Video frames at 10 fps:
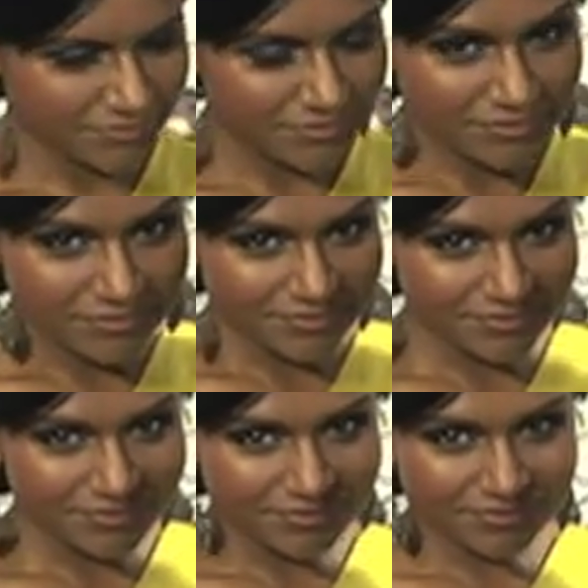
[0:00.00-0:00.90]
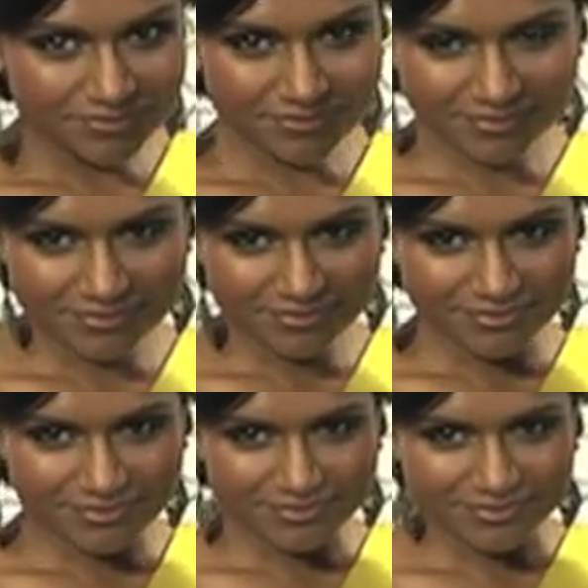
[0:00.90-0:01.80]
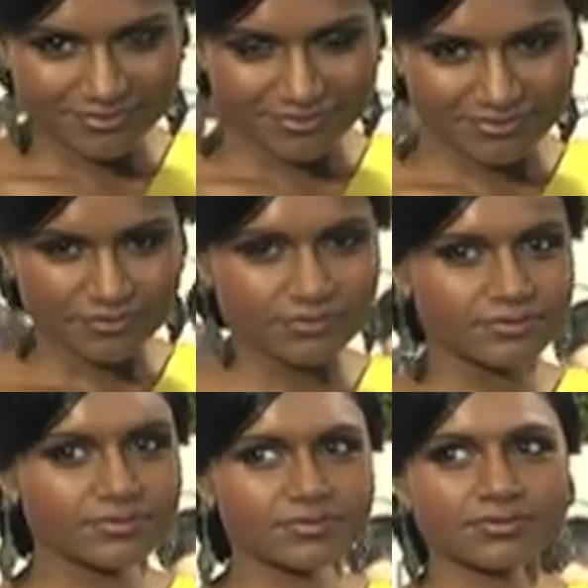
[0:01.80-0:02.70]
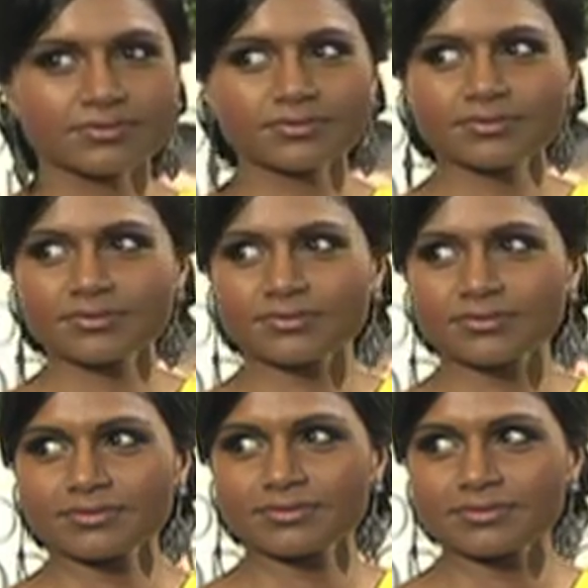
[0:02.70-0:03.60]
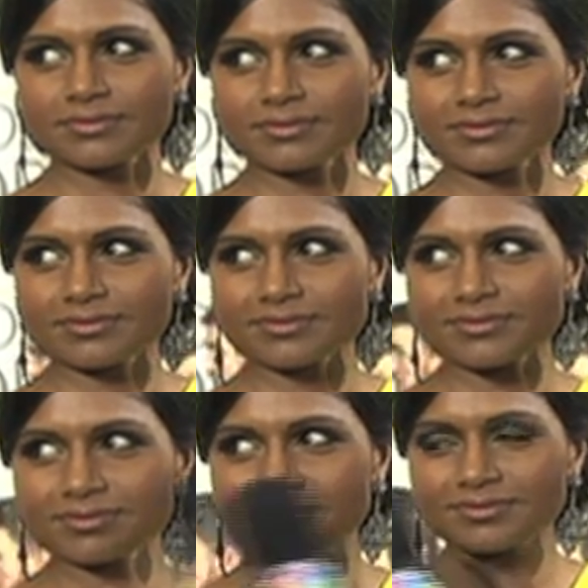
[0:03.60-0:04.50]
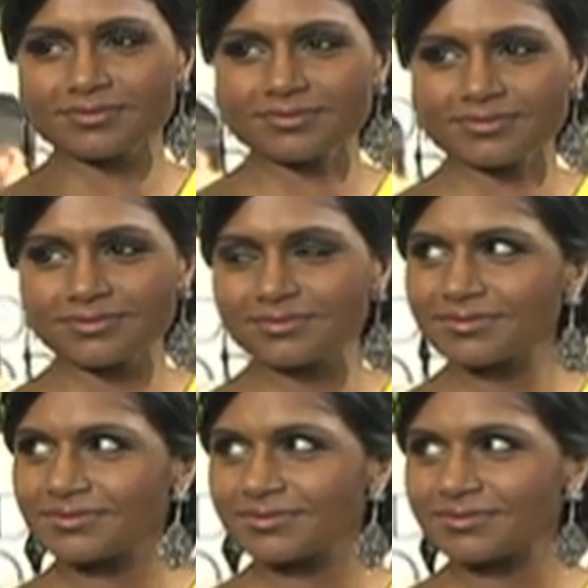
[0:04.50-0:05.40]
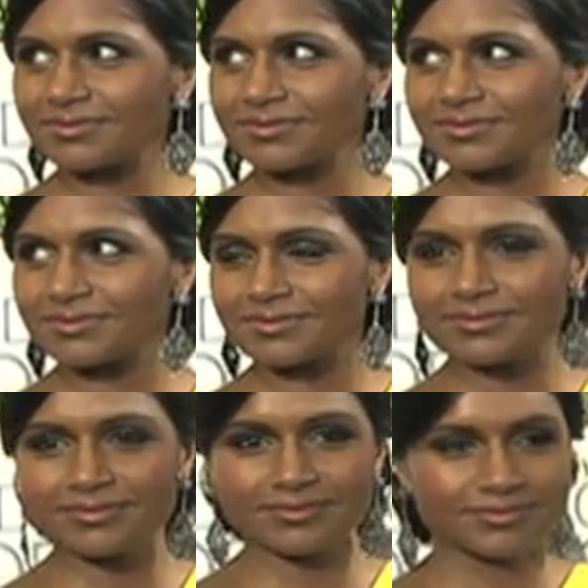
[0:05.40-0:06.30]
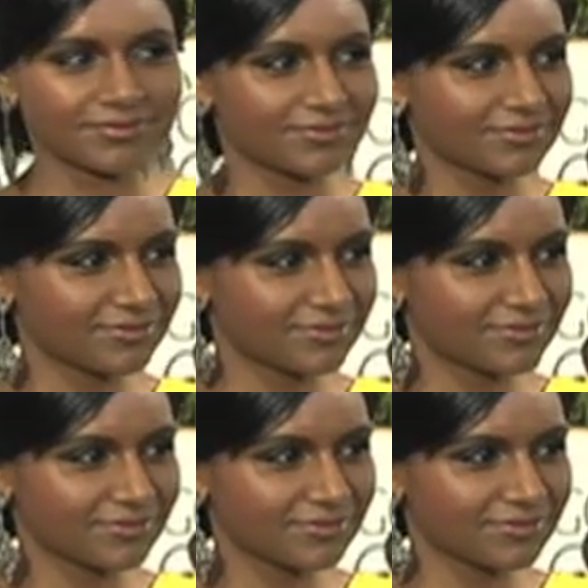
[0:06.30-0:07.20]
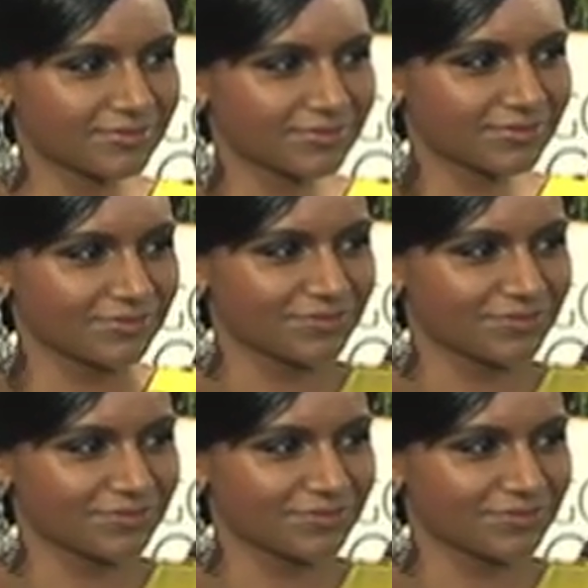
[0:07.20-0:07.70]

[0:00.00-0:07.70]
No words are spoken by the person on screen.